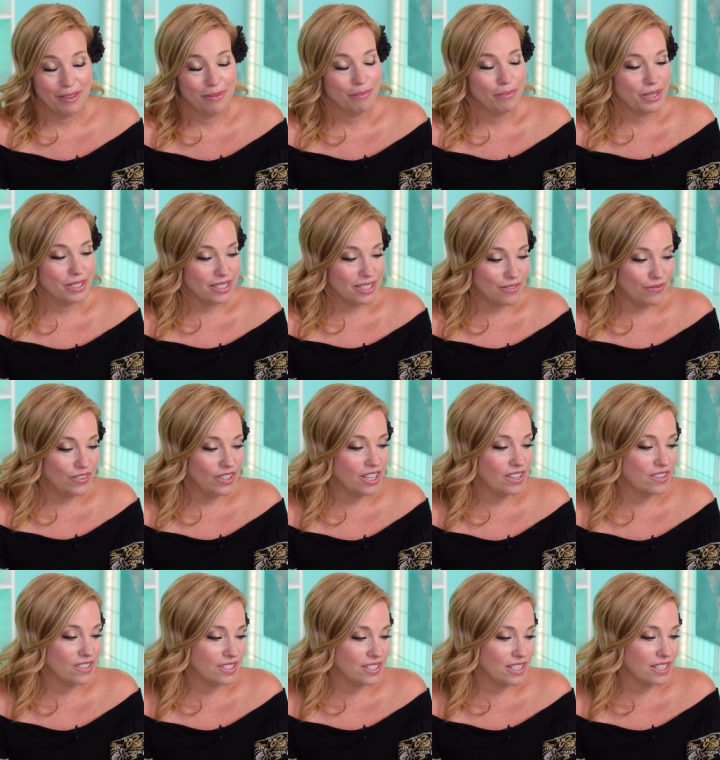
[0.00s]
But Symphony of
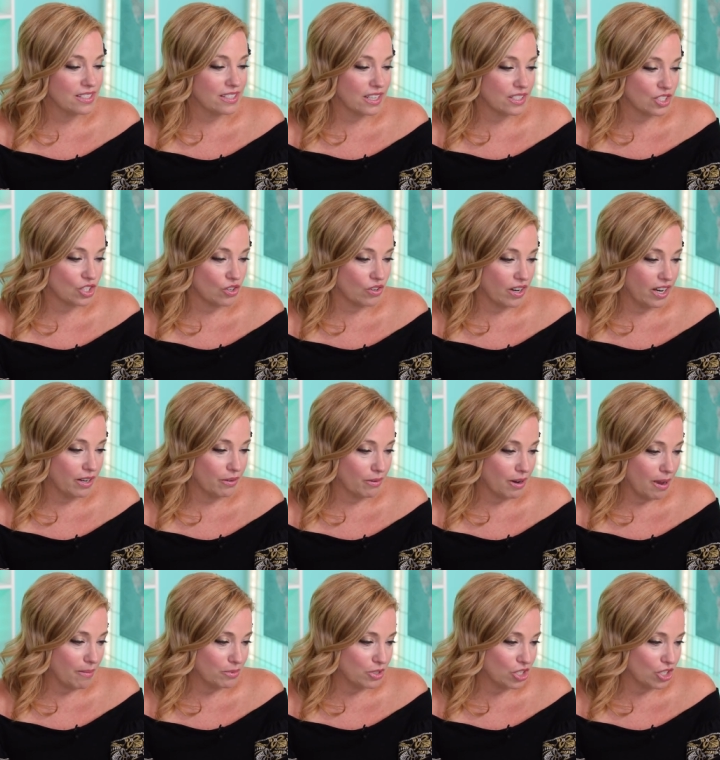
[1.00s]
the Seas gets a great
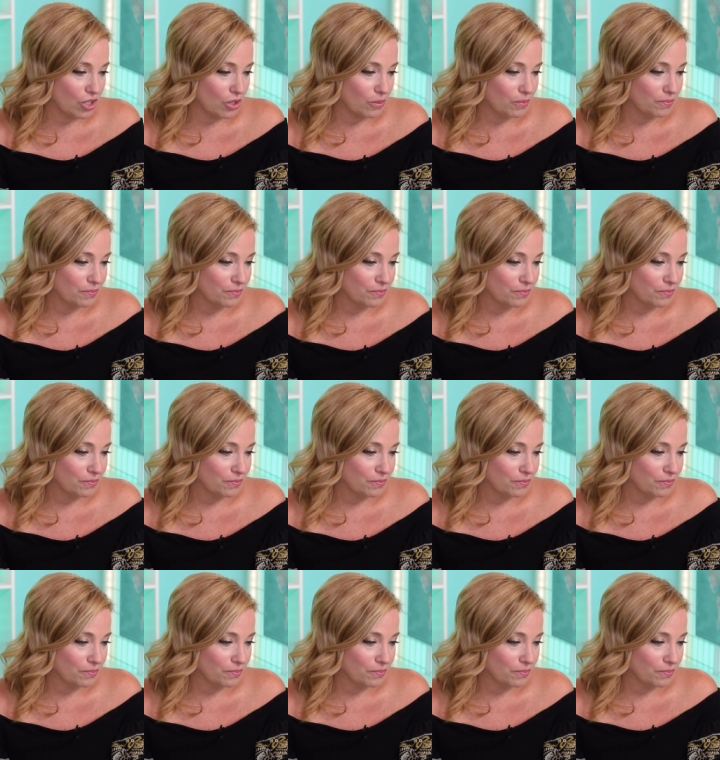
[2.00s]
rep too.